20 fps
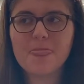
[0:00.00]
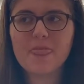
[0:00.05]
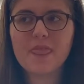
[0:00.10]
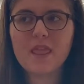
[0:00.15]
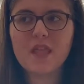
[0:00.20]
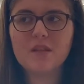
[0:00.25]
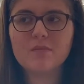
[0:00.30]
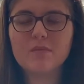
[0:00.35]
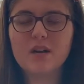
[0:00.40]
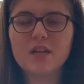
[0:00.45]

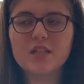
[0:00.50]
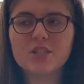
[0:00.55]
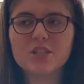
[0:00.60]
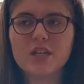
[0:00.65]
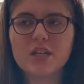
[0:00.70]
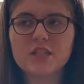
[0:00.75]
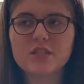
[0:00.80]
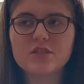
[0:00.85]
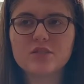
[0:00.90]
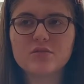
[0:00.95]
my
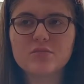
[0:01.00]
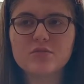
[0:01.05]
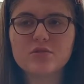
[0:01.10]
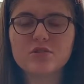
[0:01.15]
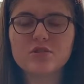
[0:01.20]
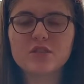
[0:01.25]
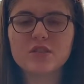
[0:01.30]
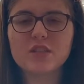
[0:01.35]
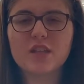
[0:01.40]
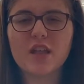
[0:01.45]
J tube
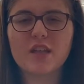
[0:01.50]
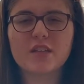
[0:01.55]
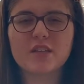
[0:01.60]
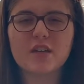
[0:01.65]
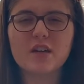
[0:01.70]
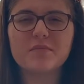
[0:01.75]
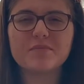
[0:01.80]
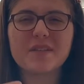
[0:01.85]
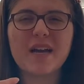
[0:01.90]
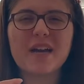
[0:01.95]
usually like
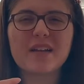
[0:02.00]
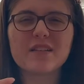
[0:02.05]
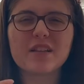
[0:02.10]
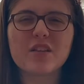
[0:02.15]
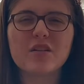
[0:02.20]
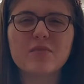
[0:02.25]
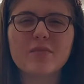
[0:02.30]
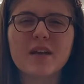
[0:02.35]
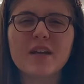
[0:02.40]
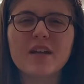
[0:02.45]
comes out a
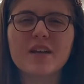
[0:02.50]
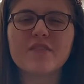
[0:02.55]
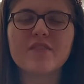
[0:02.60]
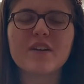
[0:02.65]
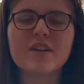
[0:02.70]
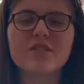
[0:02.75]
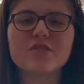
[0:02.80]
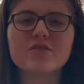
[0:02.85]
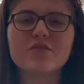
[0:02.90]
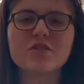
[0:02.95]
little bit if I
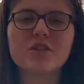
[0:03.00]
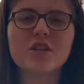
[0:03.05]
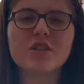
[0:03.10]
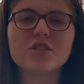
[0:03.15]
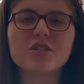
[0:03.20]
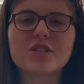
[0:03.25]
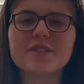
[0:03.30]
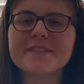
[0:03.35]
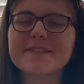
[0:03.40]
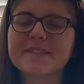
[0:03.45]
do
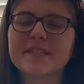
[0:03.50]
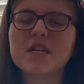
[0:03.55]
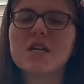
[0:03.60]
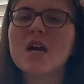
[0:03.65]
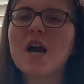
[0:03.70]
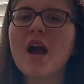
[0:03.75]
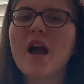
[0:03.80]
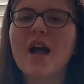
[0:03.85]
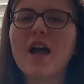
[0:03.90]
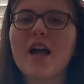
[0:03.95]
crunches,
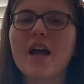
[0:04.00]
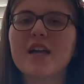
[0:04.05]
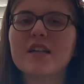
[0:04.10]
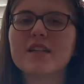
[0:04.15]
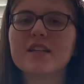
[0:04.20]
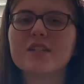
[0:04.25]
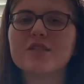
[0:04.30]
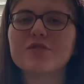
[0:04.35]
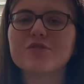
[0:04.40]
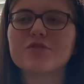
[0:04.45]
and
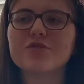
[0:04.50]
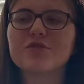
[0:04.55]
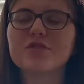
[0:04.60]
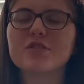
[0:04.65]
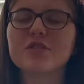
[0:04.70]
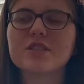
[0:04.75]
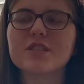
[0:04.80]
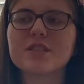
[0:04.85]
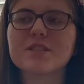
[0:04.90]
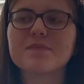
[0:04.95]

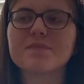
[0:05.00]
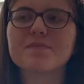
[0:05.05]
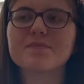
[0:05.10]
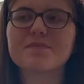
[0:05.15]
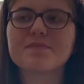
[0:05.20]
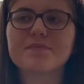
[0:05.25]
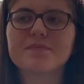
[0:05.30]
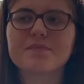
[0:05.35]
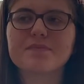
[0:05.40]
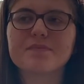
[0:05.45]
usually
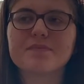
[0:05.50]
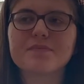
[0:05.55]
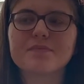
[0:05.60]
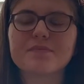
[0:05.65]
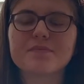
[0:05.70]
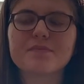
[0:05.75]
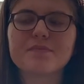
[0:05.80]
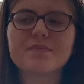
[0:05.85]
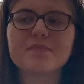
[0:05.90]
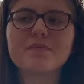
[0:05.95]

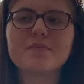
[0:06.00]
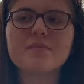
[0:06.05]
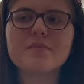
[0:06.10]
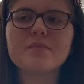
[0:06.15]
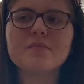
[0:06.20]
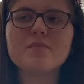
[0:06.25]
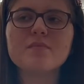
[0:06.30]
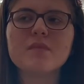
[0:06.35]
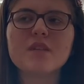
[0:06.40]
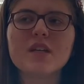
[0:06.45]

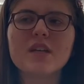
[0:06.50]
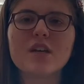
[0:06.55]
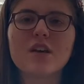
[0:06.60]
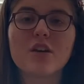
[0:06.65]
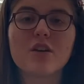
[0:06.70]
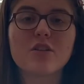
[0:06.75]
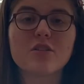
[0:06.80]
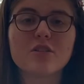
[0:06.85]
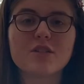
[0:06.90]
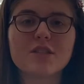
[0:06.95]
it
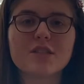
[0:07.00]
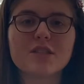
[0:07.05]
hurts.